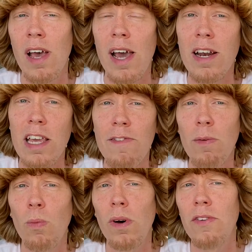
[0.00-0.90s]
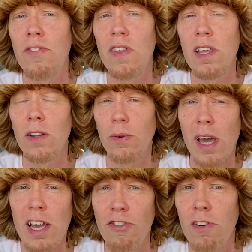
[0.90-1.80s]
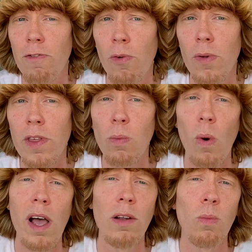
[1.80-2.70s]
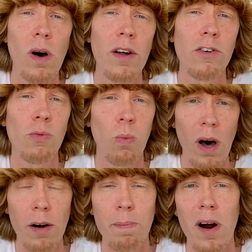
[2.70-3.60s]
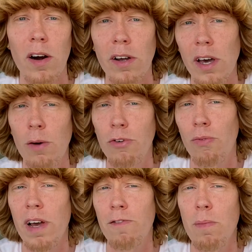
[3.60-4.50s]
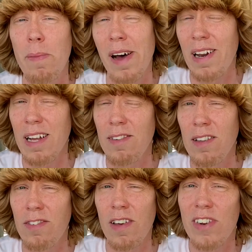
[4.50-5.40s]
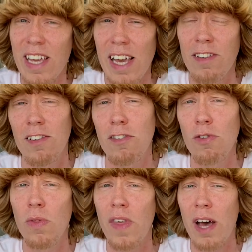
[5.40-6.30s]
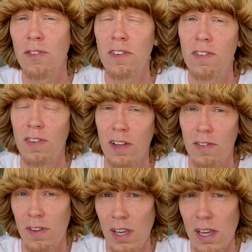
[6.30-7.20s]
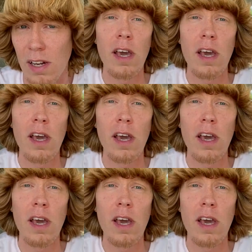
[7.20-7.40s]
and even was the location for the Wild Waters Water Park, uh, which ran from about 1978 to 2016.